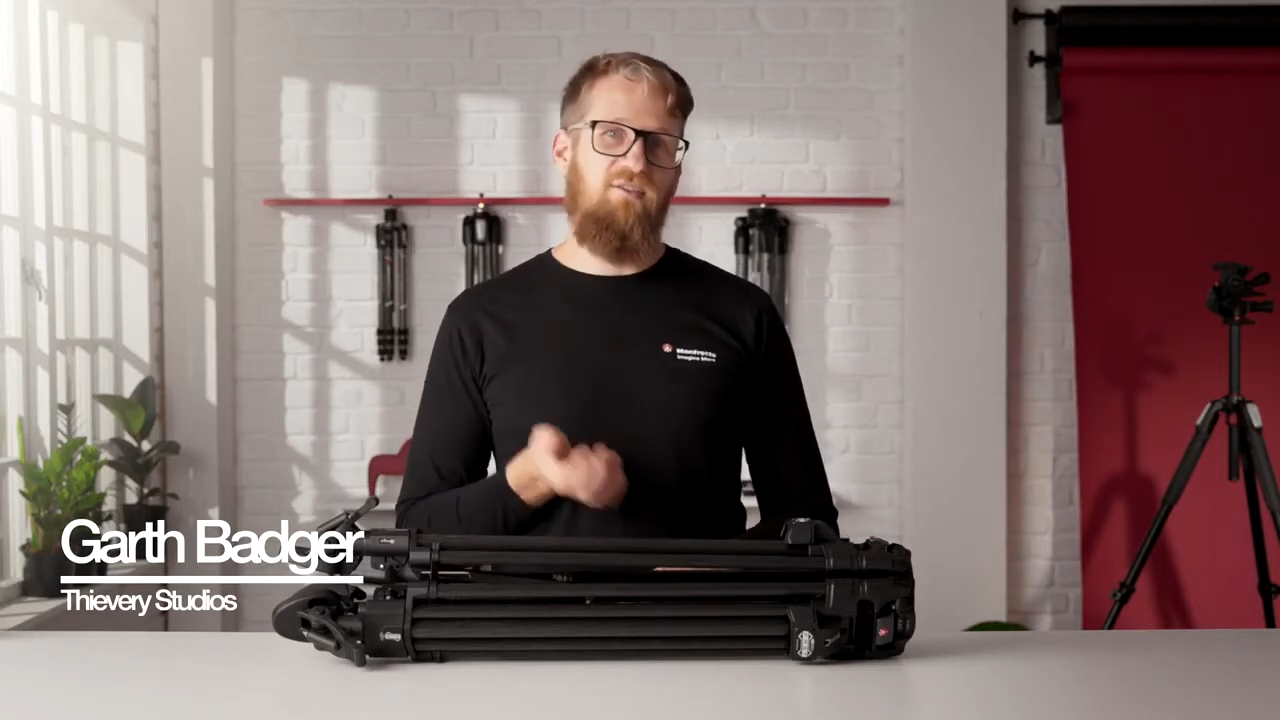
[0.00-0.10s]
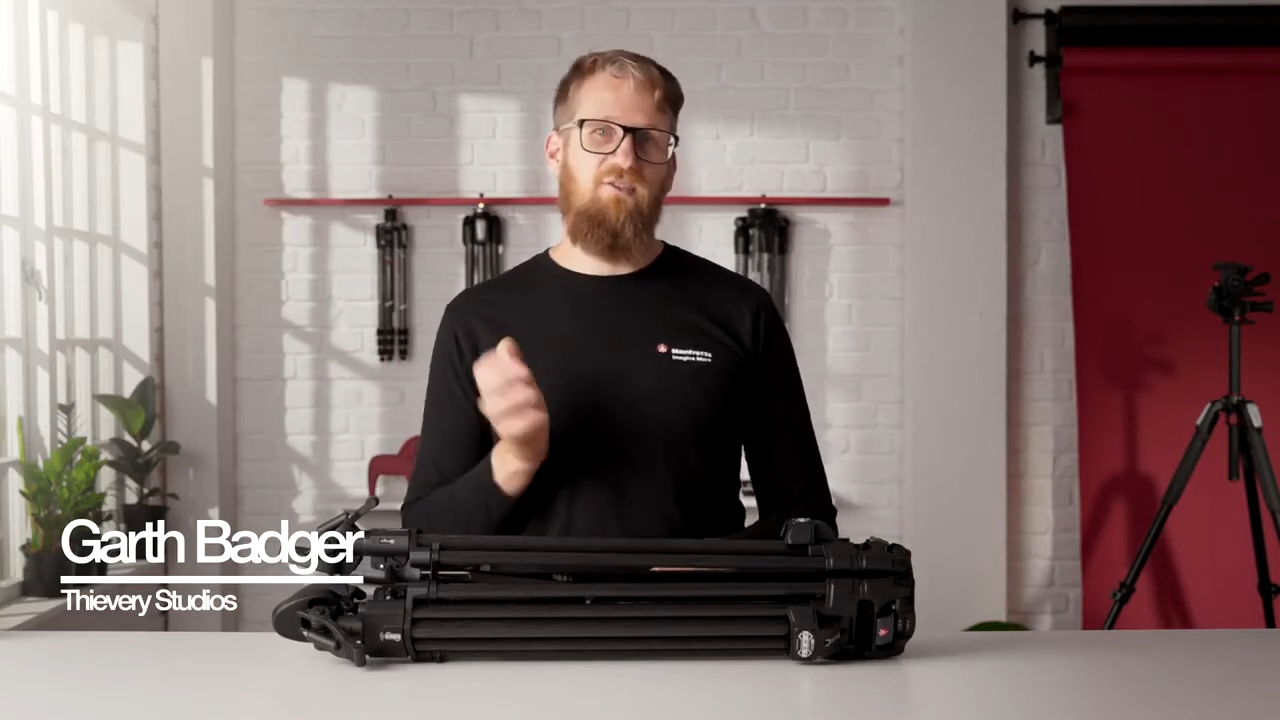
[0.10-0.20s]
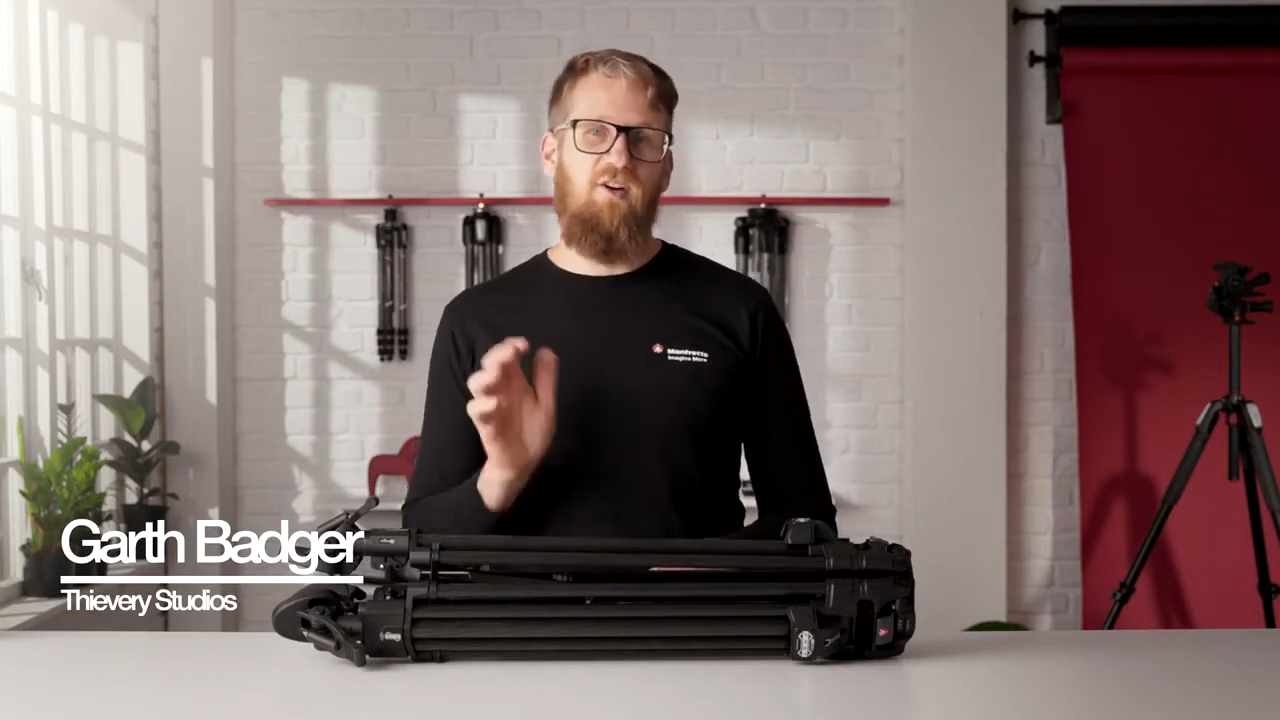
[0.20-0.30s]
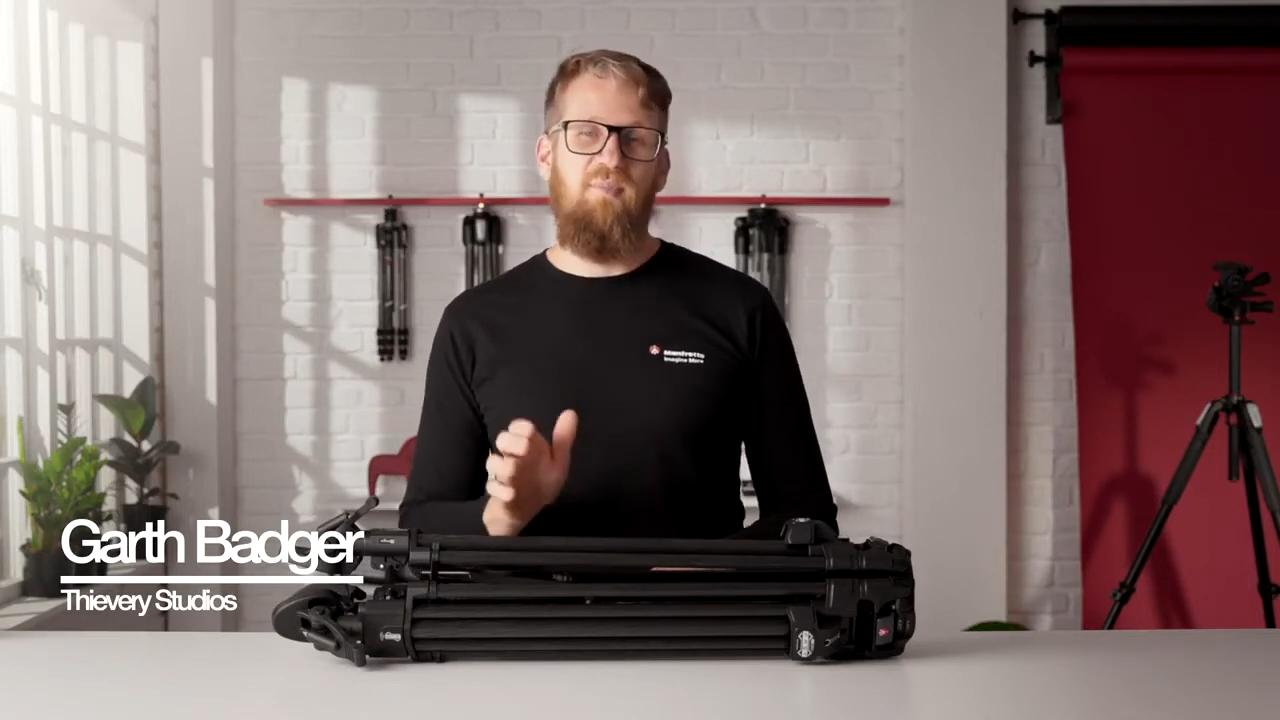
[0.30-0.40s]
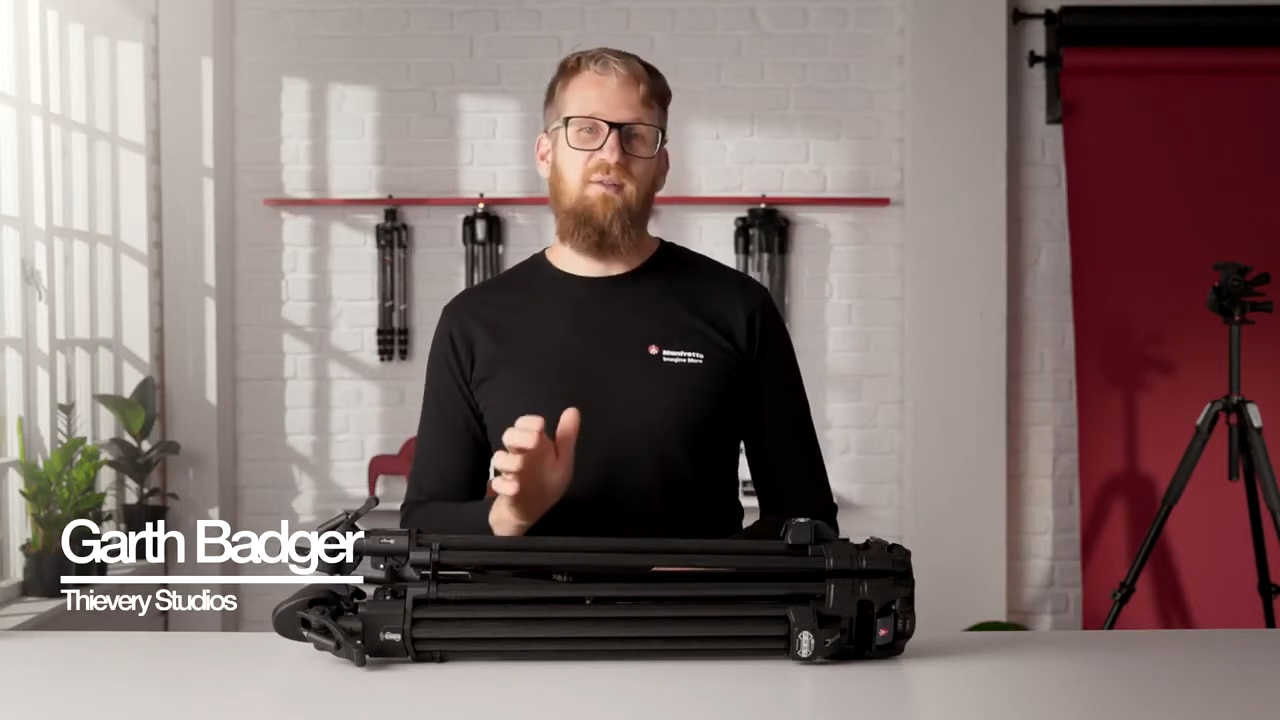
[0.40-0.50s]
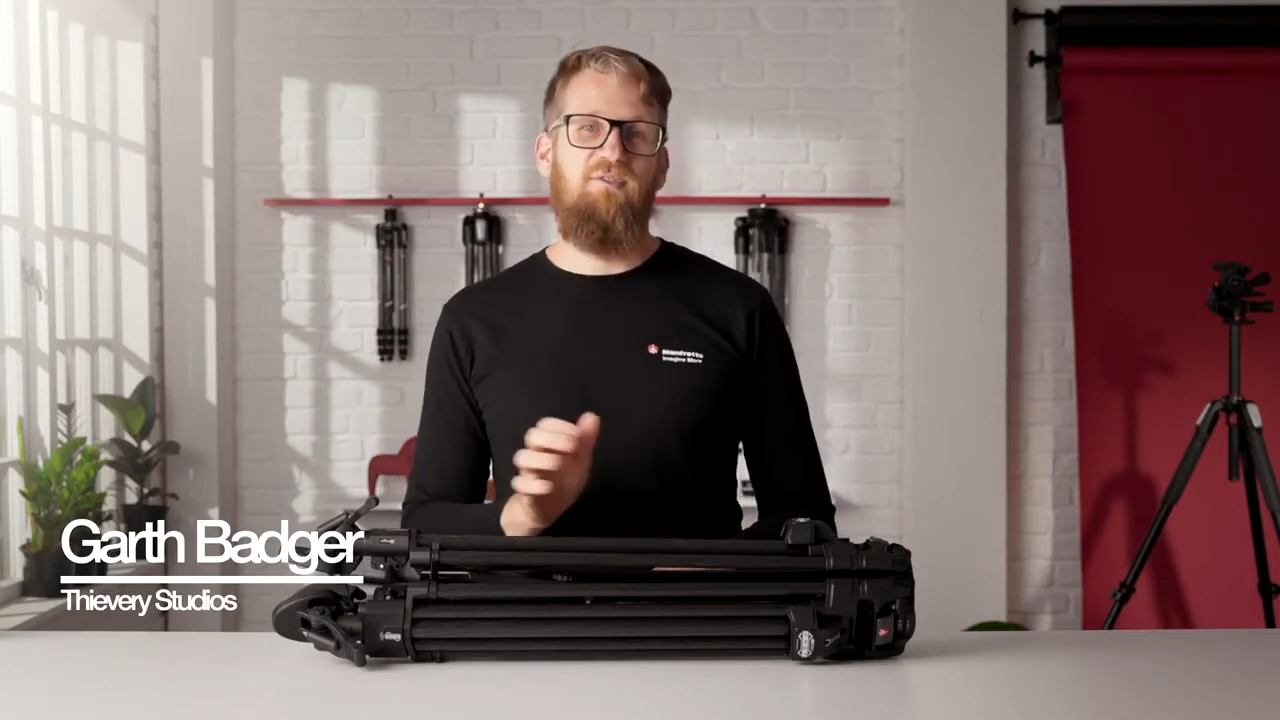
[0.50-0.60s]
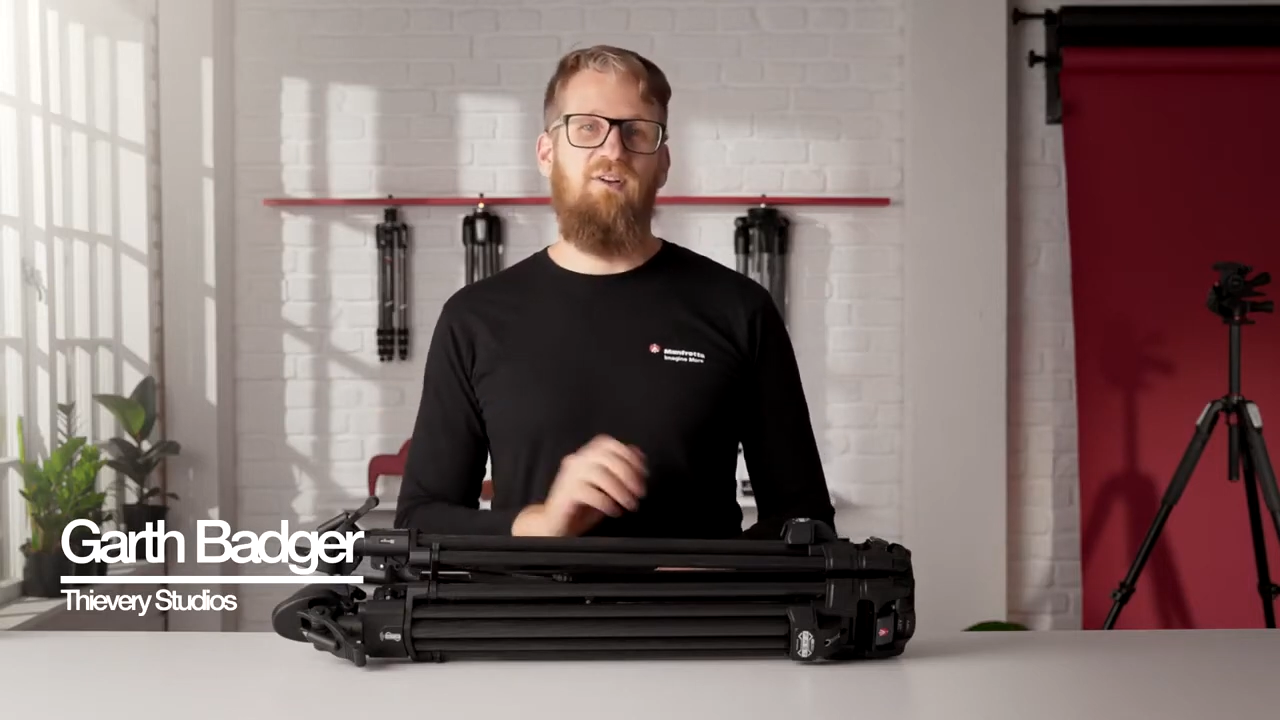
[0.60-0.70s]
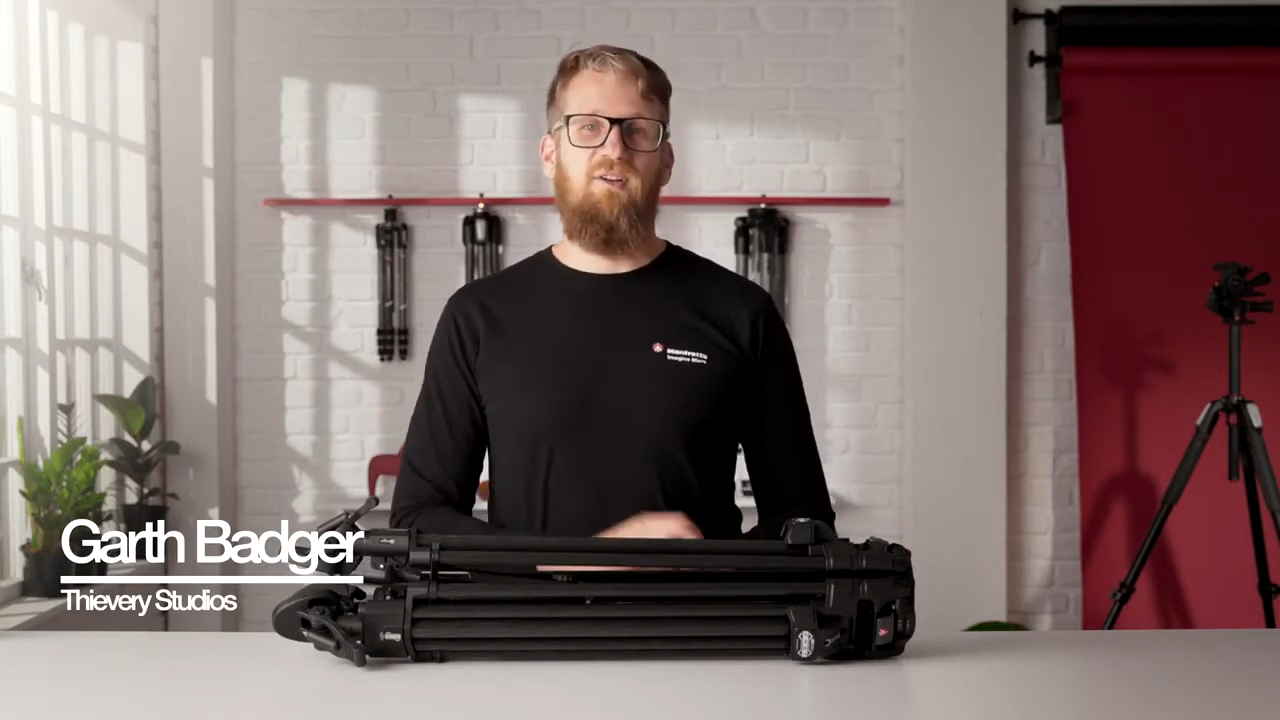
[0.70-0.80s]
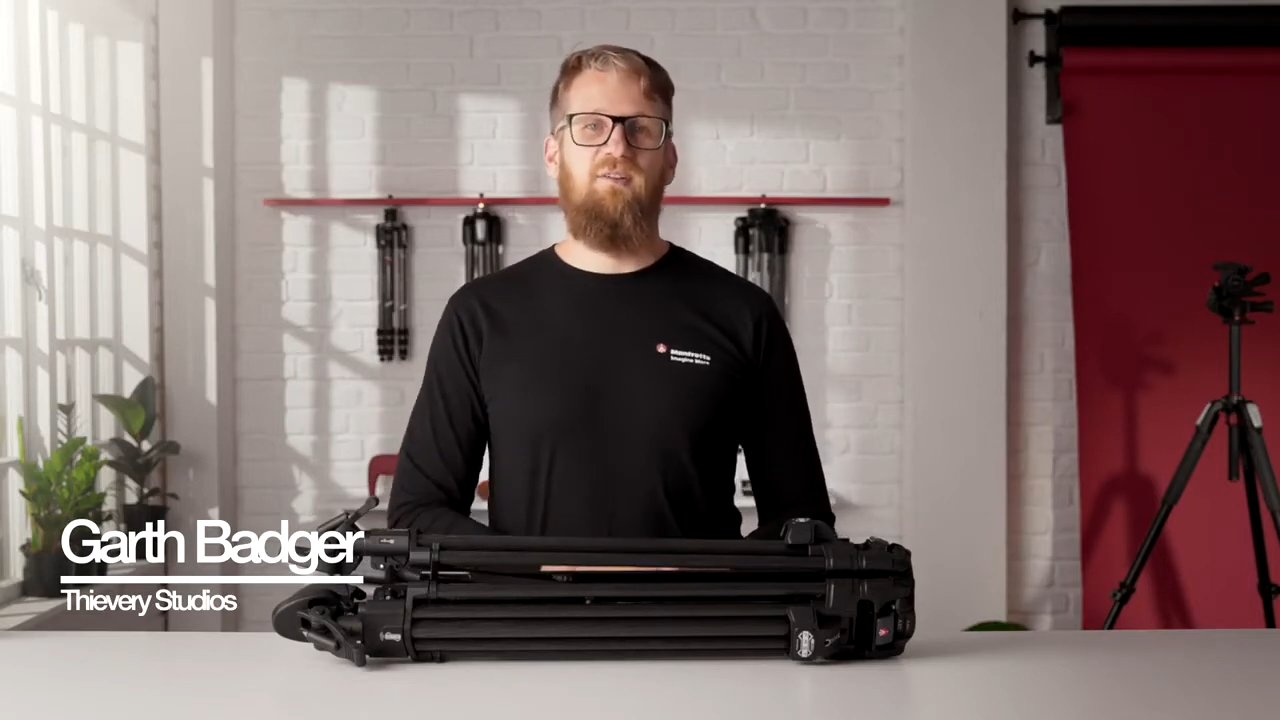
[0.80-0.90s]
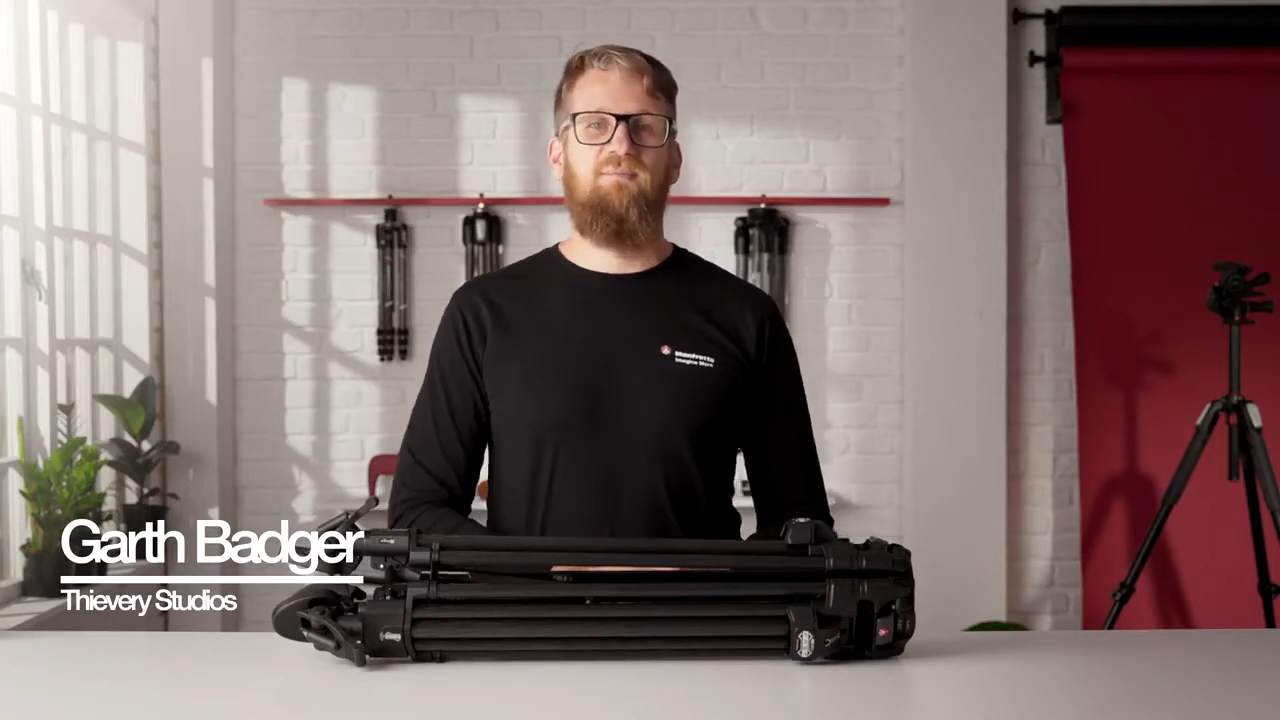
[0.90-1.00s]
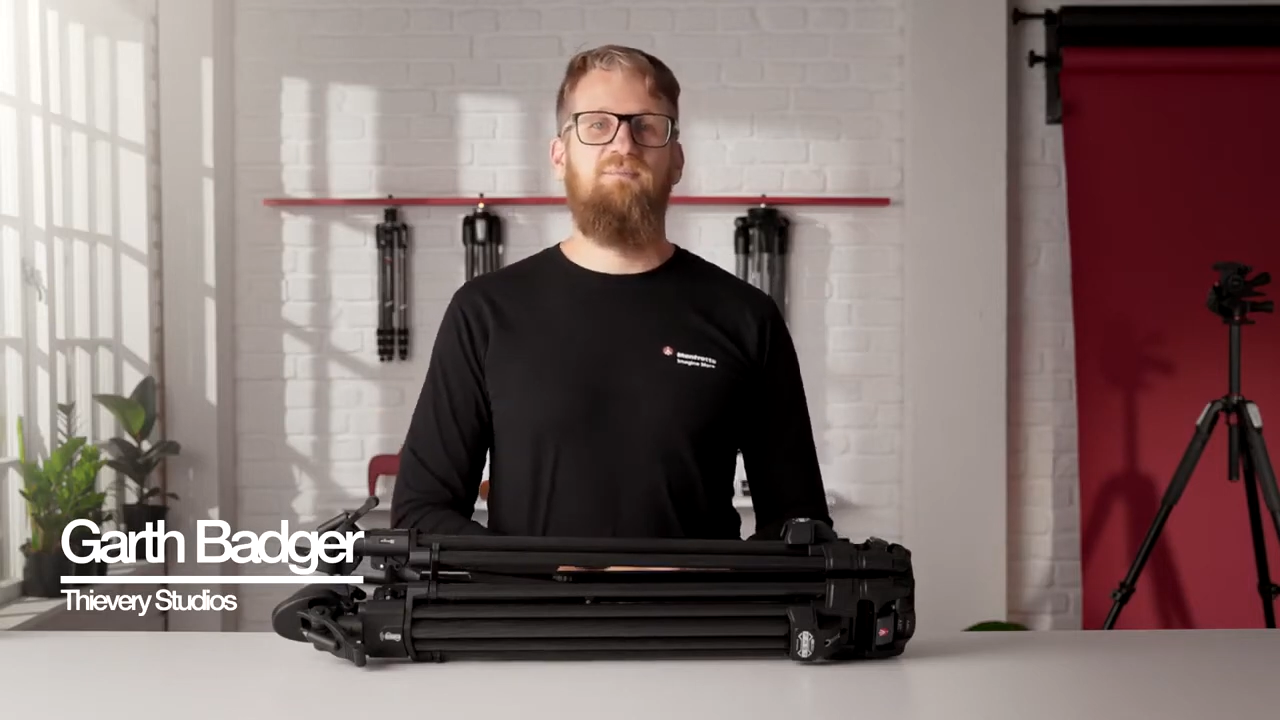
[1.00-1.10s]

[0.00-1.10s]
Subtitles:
from Manfrotto.